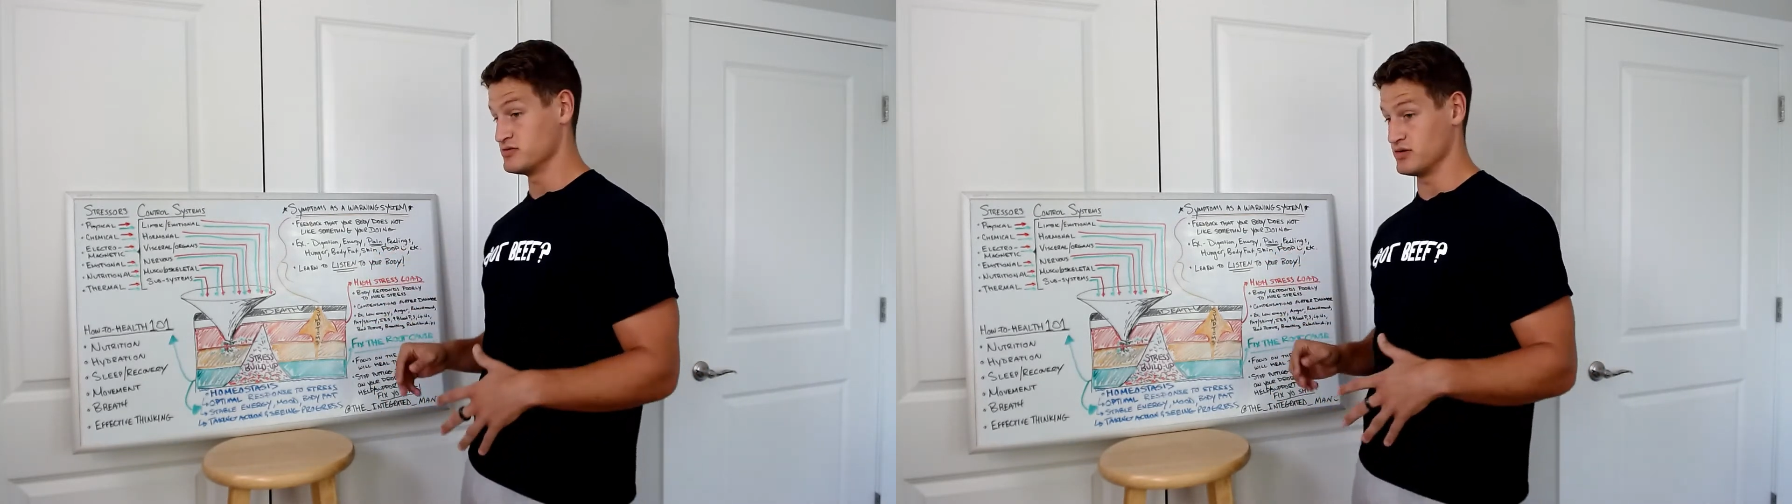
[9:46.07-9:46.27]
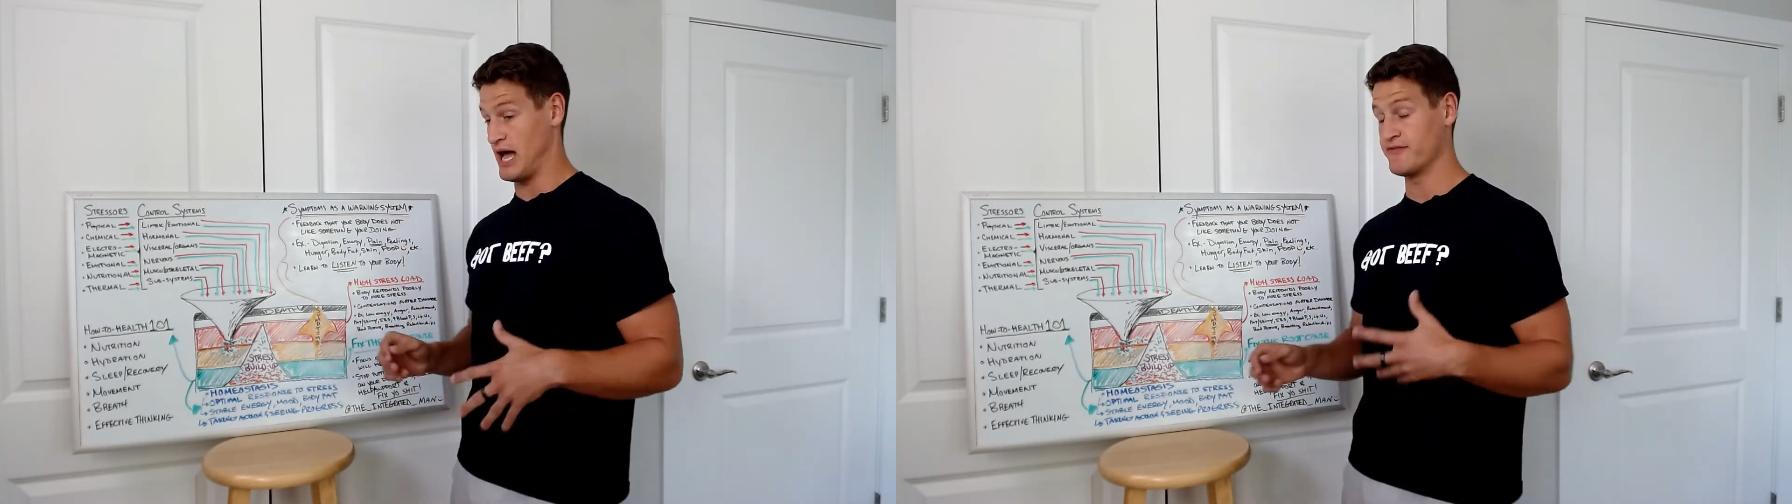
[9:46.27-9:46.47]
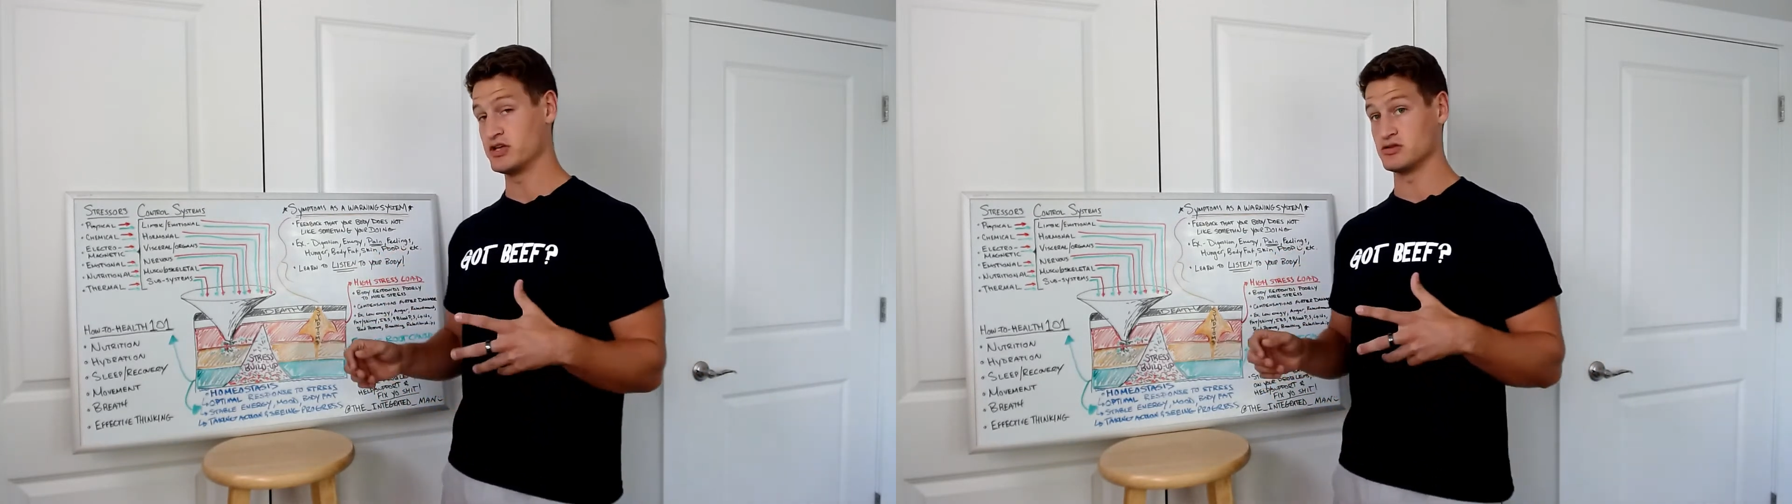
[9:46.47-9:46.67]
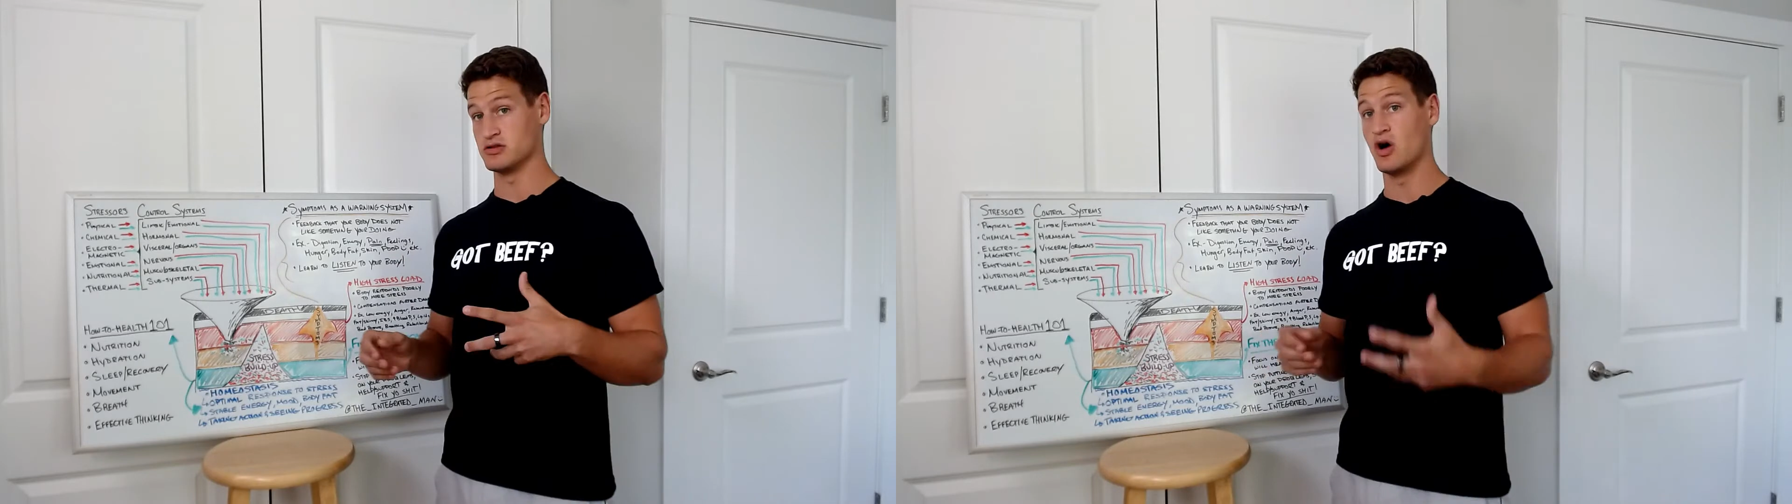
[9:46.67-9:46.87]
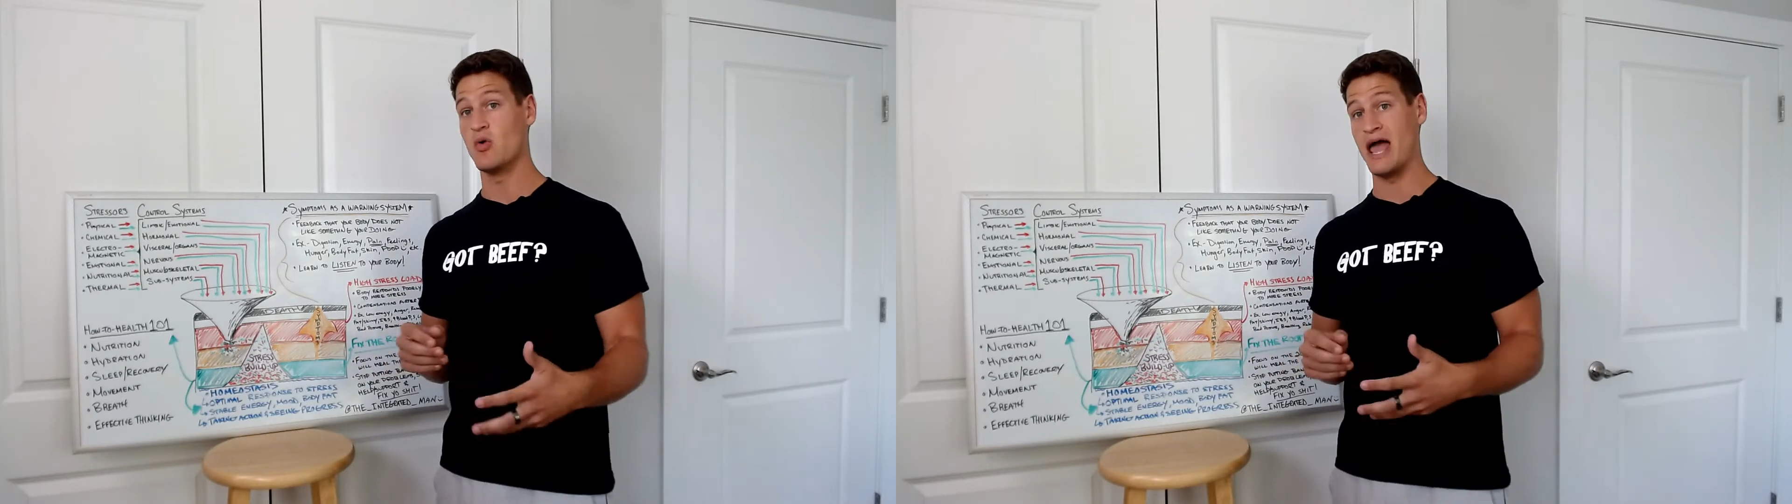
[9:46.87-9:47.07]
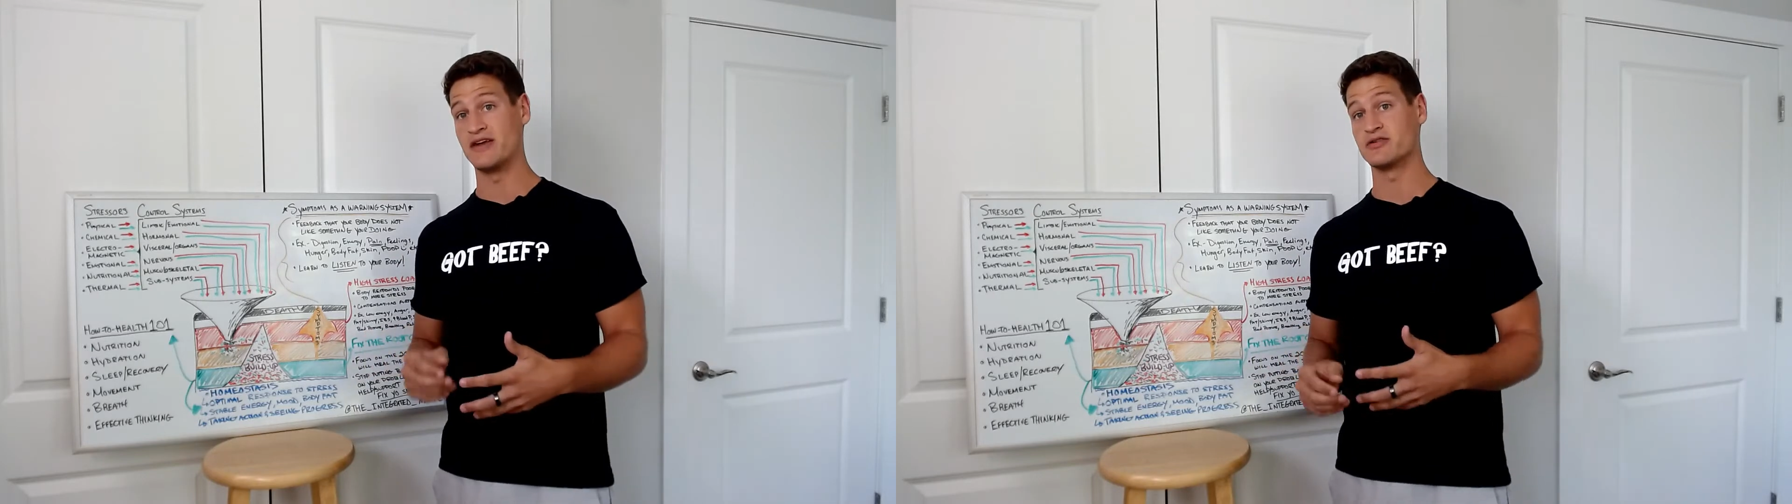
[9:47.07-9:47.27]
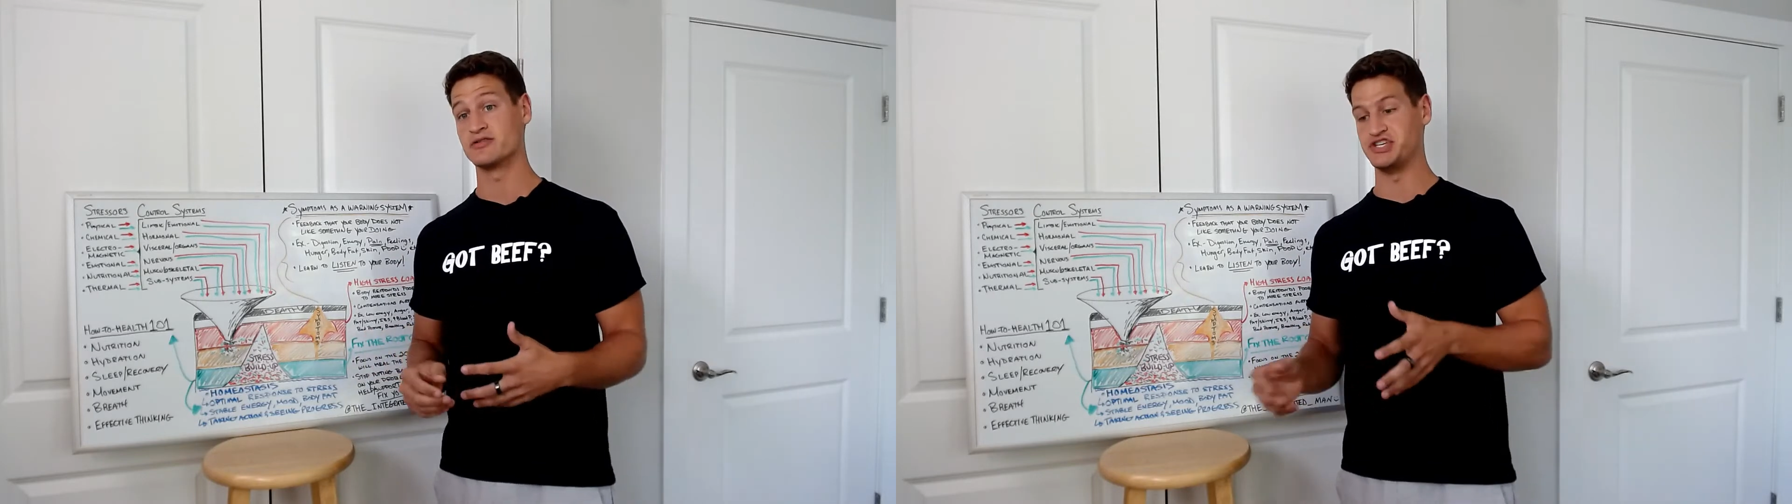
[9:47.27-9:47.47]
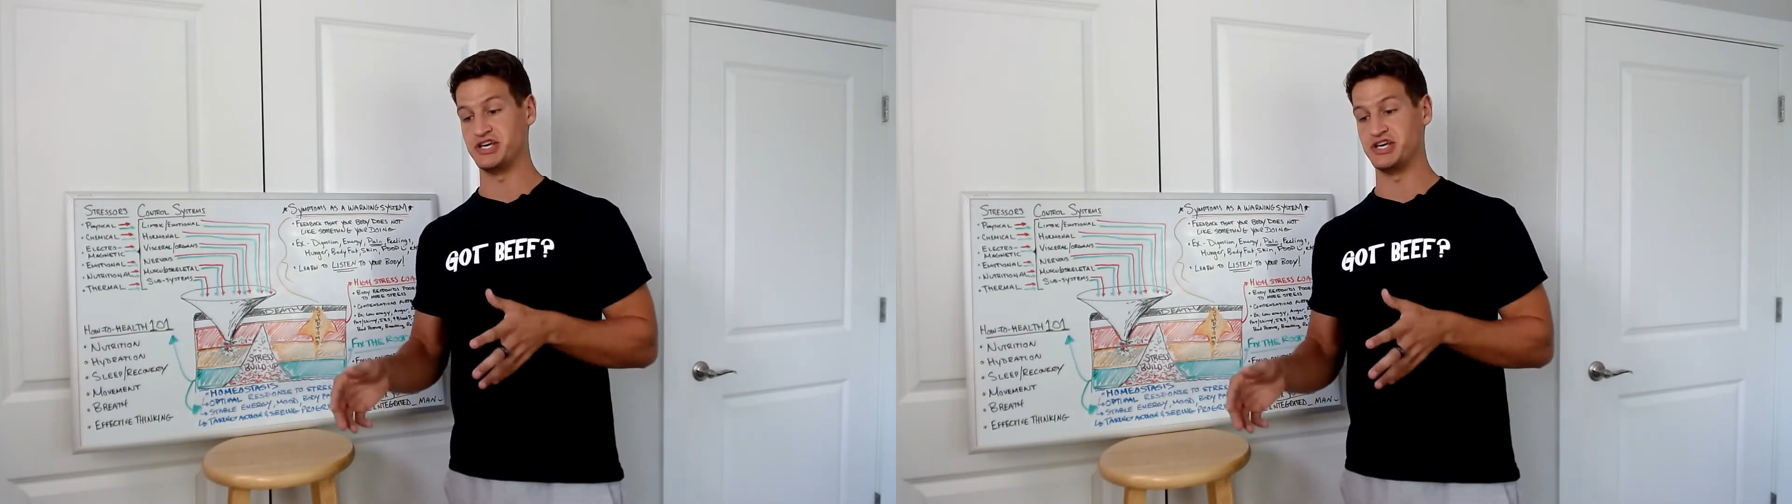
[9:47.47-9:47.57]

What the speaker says: having low energy